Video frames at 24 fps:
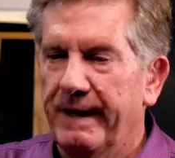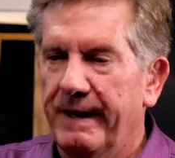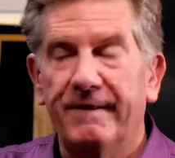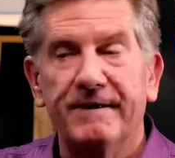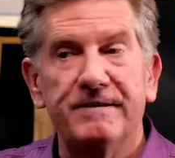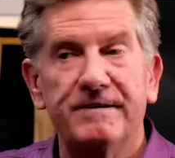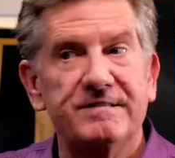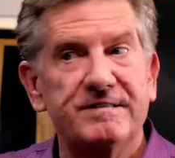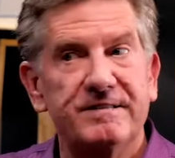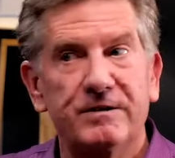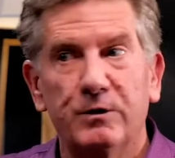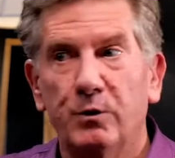They
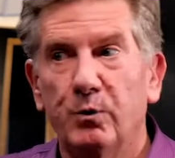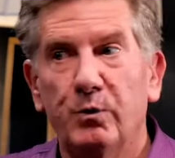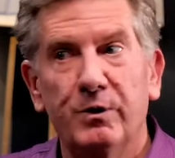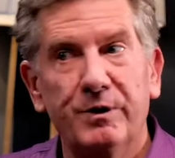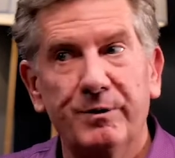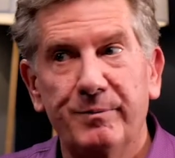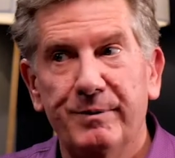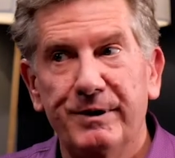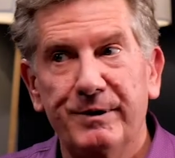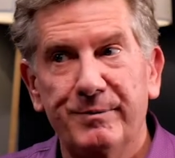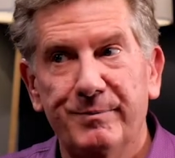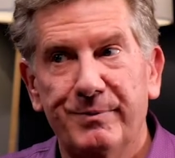still want to
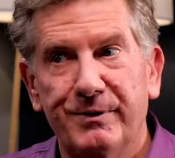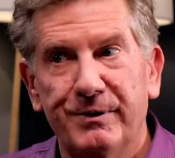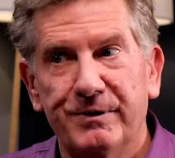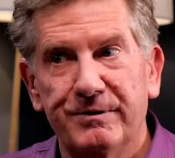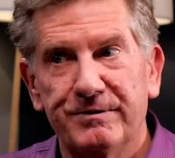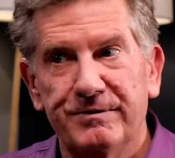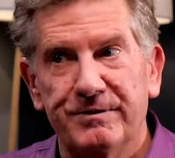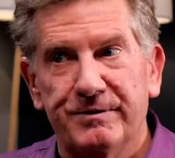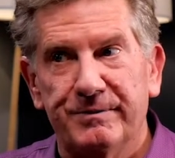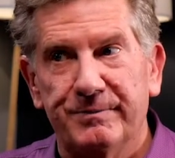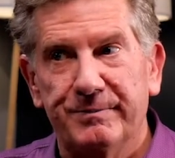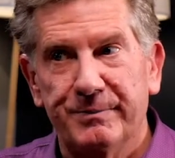be in
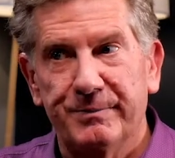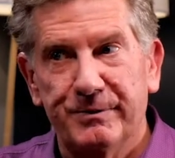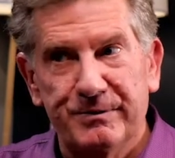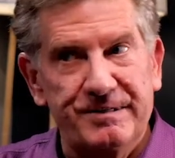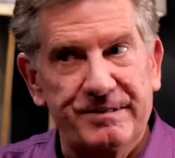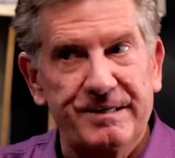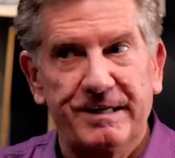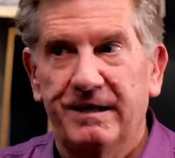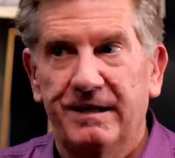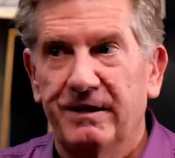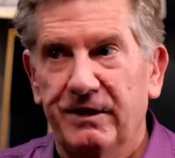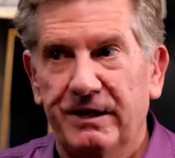person,
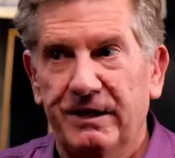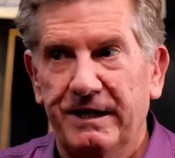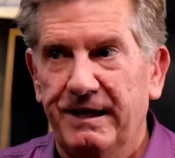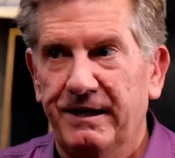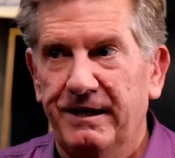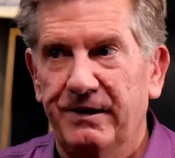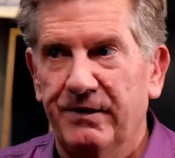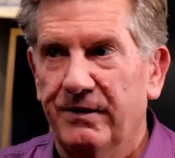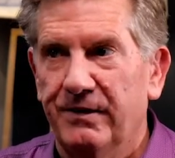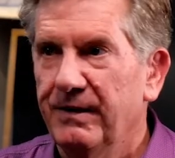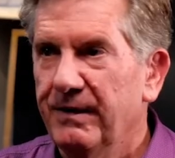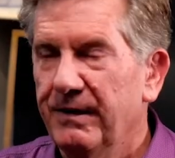particularly
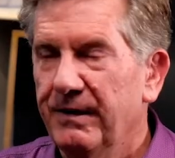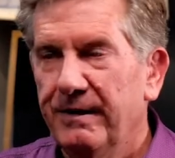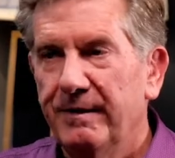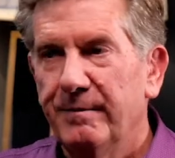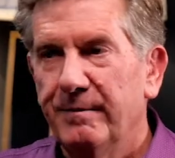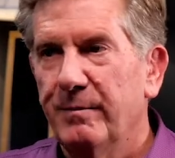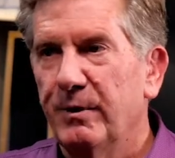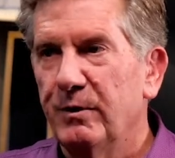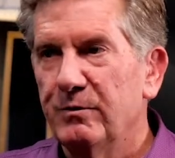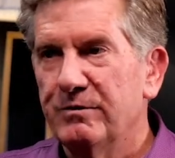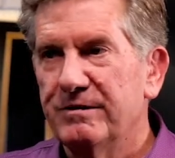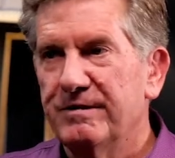here.
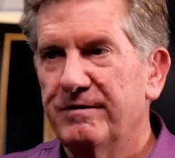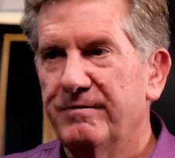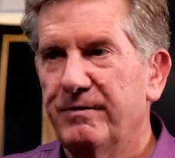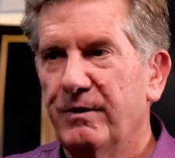Most of our